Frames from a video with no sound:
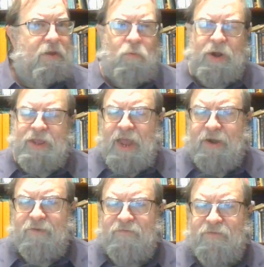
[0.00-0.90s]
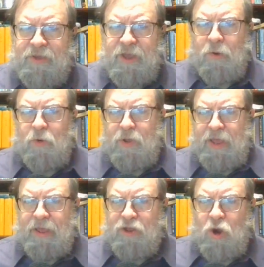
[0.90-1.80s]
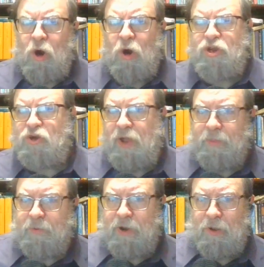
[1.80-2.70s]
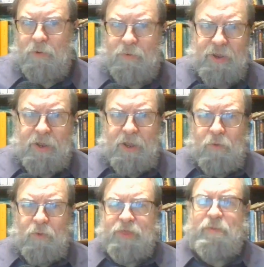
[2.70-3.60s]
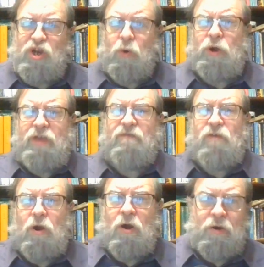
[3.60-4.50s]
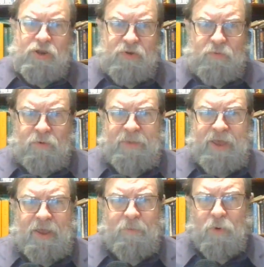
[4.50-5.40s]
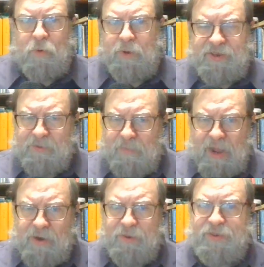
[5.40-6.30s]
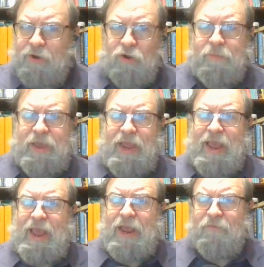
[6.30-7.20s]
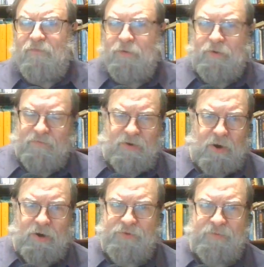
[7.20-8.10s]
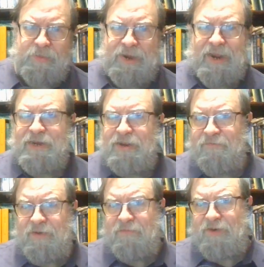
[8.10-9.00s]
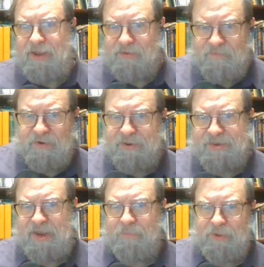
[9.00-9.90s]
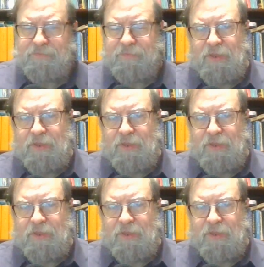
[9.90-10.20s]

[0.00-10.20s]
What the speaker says: what kind of cars are on the road, well, the majority of cars will be more recent models, and there will be a handful of cars from the 1950s, for example.